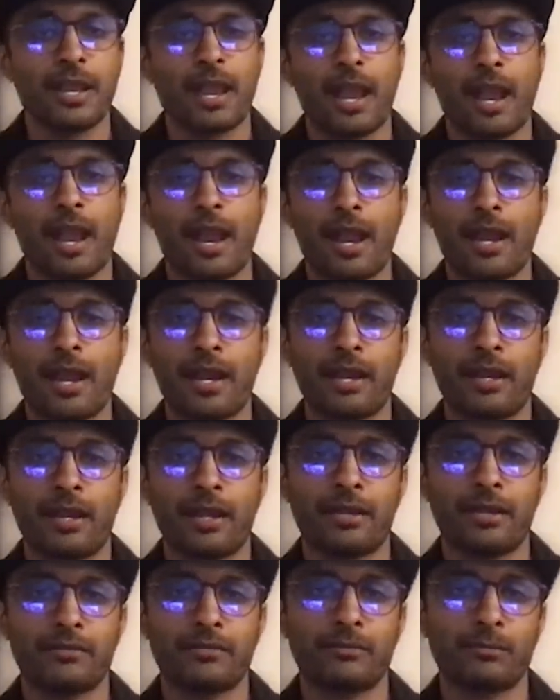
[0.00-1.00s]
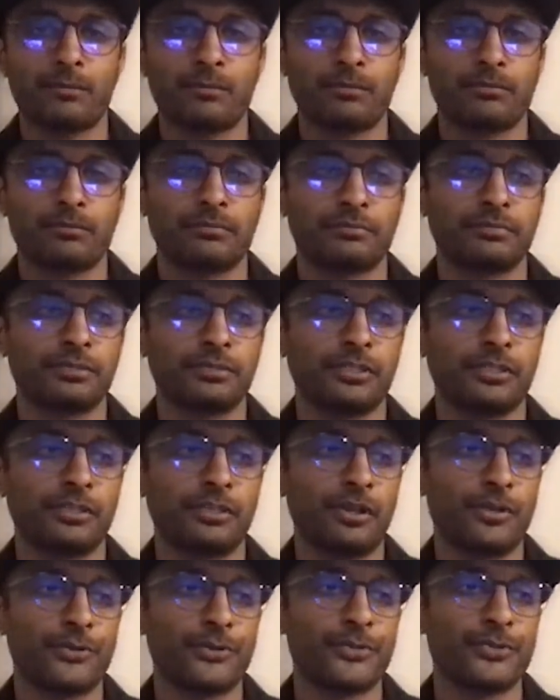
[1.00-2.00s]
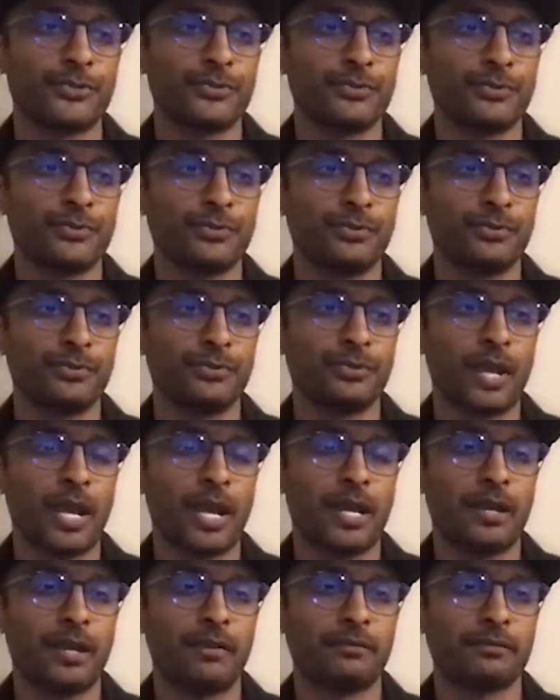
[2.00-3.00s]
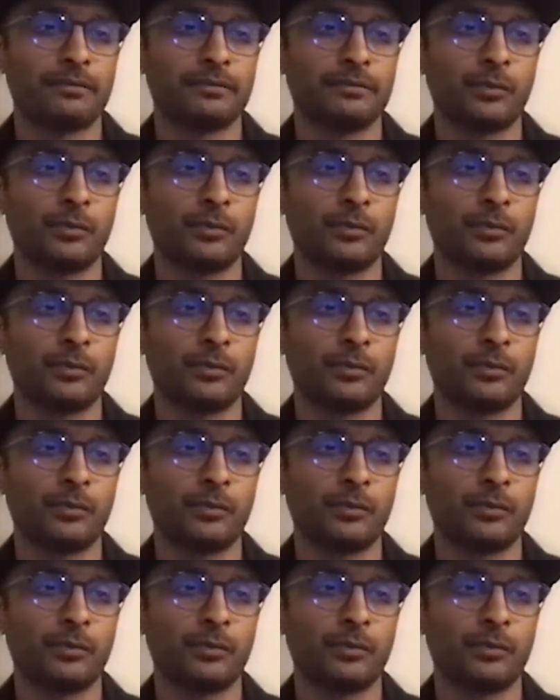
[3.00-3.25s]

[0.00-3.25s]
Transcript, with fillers: and you know you have